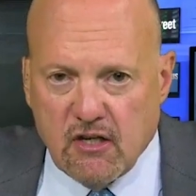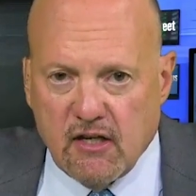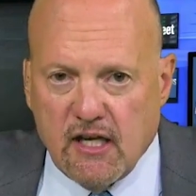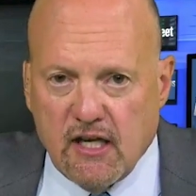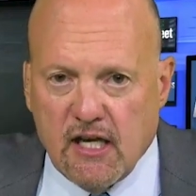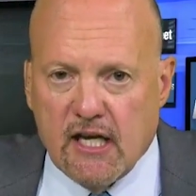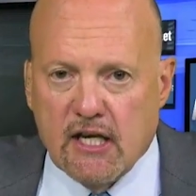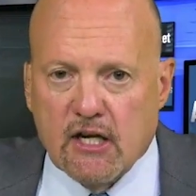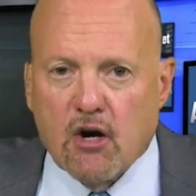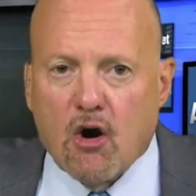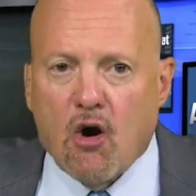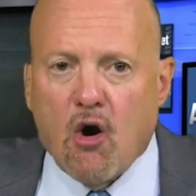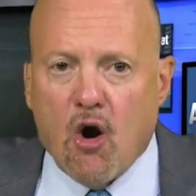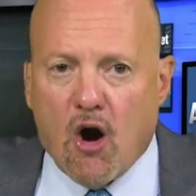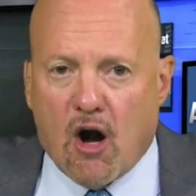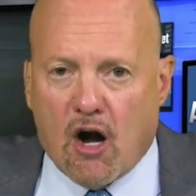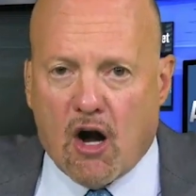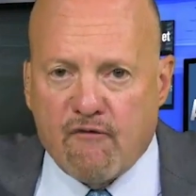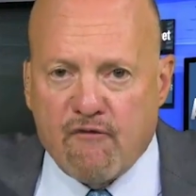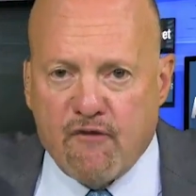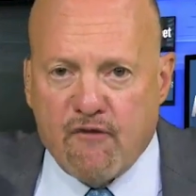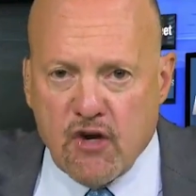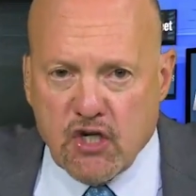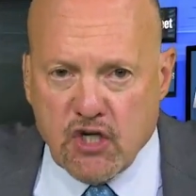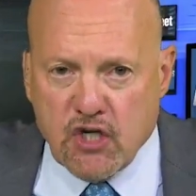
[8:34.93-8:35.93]
in
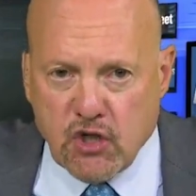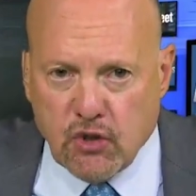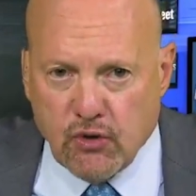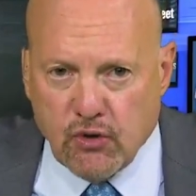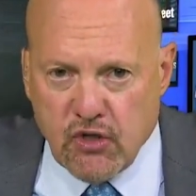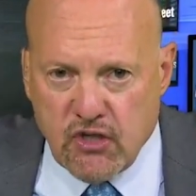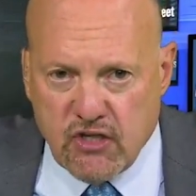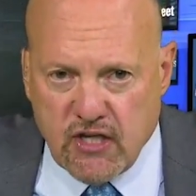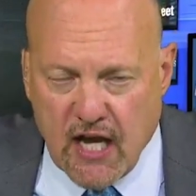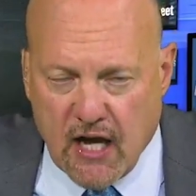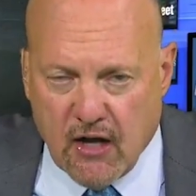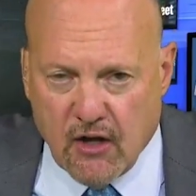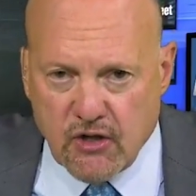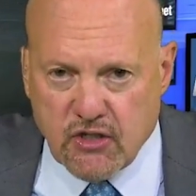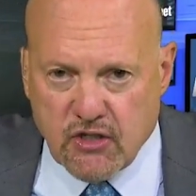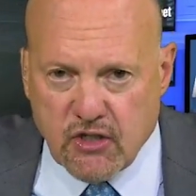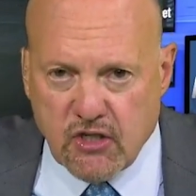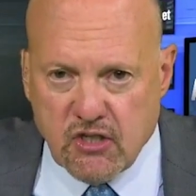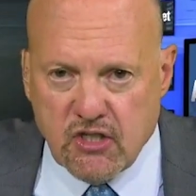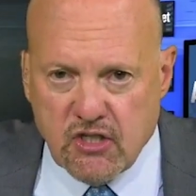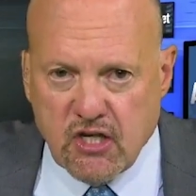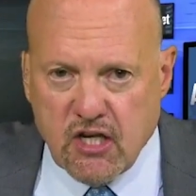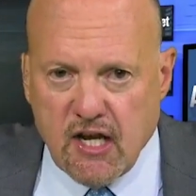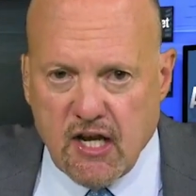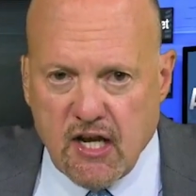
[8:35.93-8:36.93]
artificial
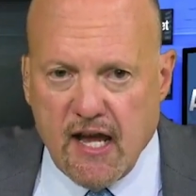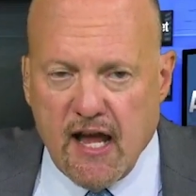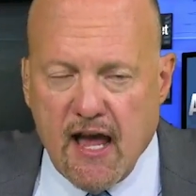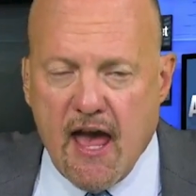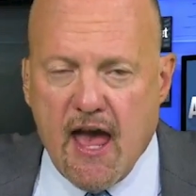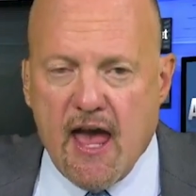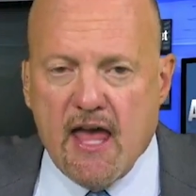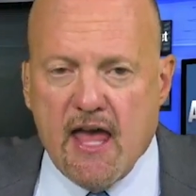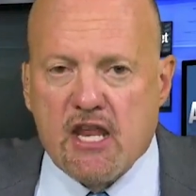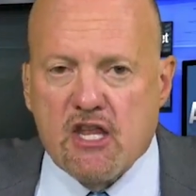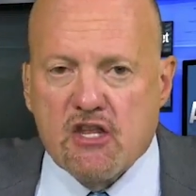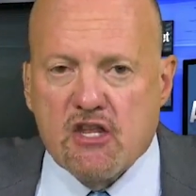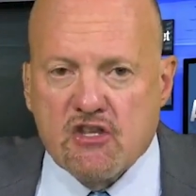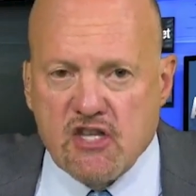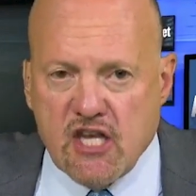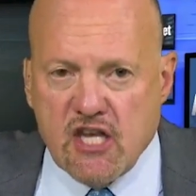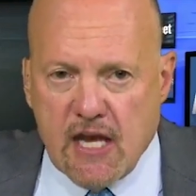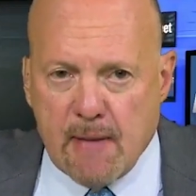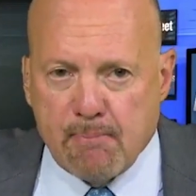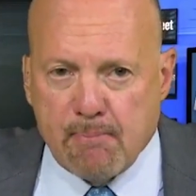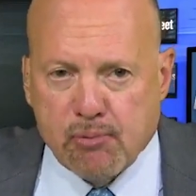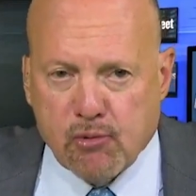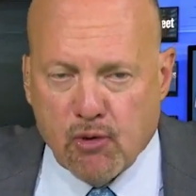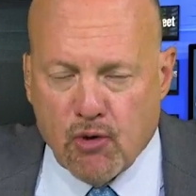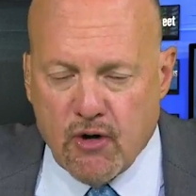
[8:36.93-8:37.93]
intelligence, and in
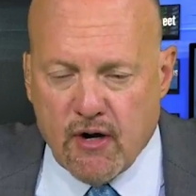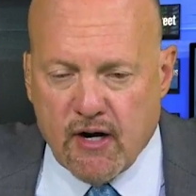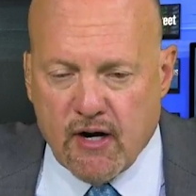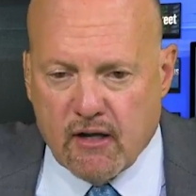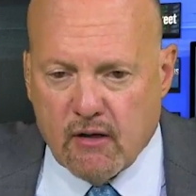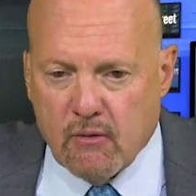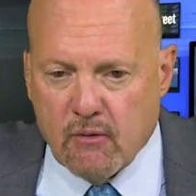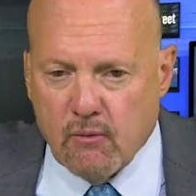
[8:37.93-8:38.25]
deep learning.